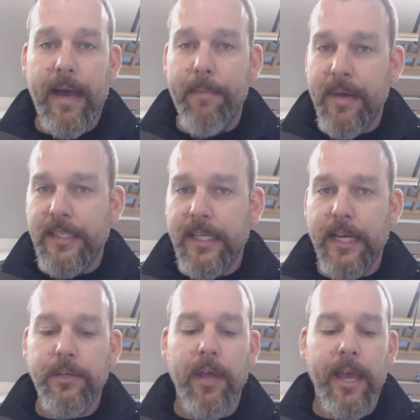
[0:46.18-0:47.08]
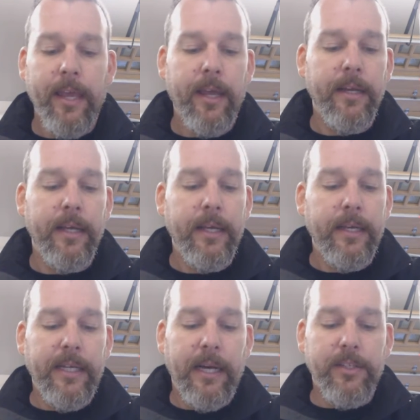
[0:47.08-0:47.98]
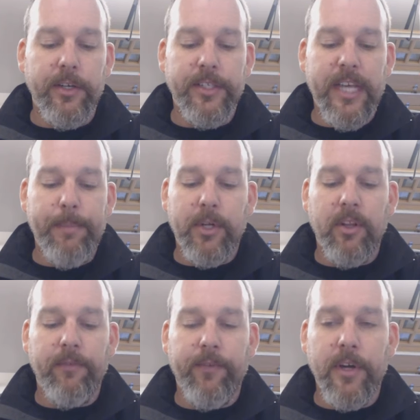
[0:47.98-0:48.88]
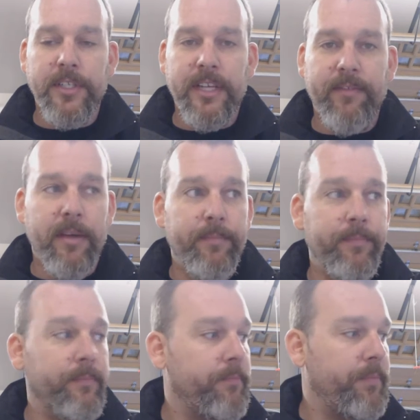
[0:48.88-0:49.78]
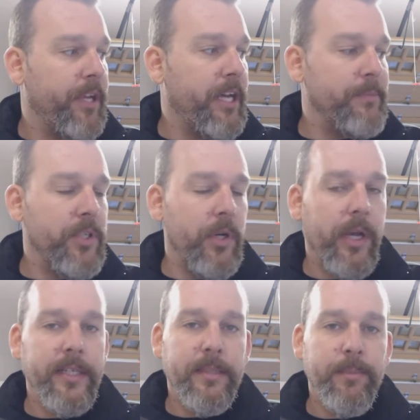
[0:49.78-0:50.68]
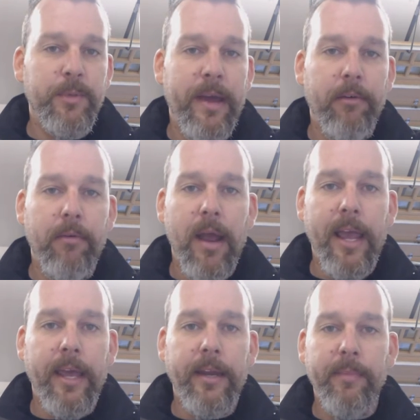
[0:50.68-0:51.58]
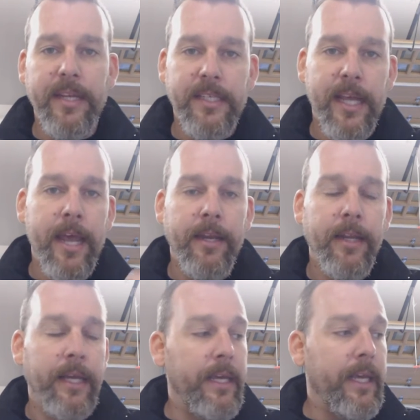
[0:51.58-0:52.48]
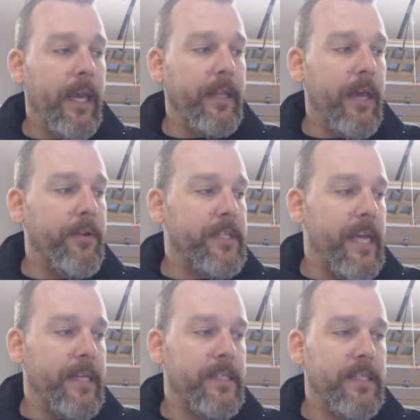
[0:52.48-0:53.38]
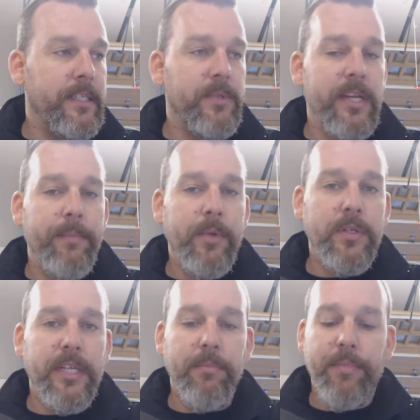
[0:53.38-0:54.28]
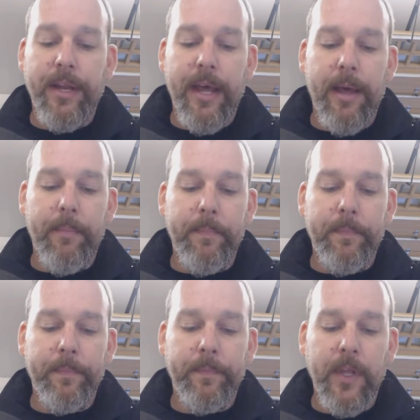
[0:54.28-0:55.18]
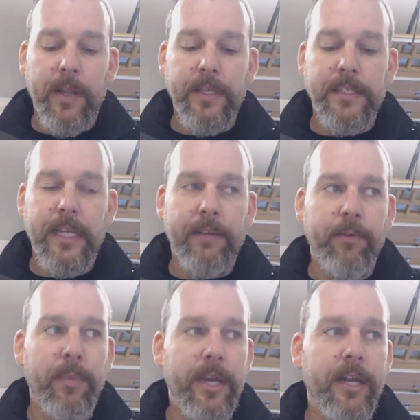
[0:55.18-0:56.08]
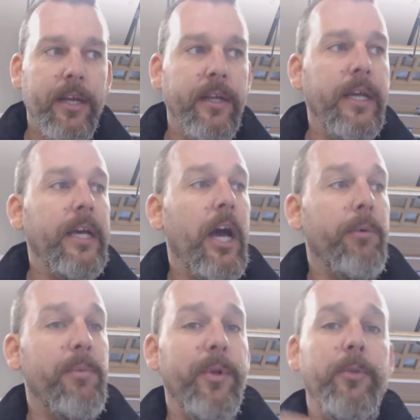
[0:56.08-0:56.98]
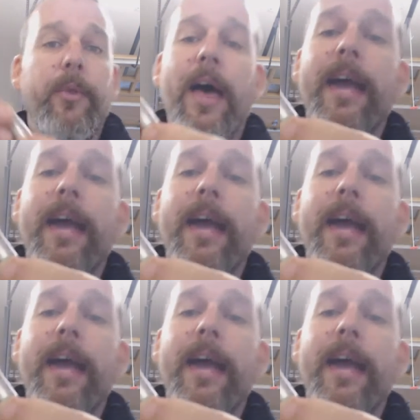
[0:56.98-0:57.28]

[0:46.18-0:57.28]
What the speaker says: I must say I do like it. I was a little skeptical at first. I've become so accustomed to my Orion and my Zen and the other tank systems that I'm using. But, this thing for being a rebuildable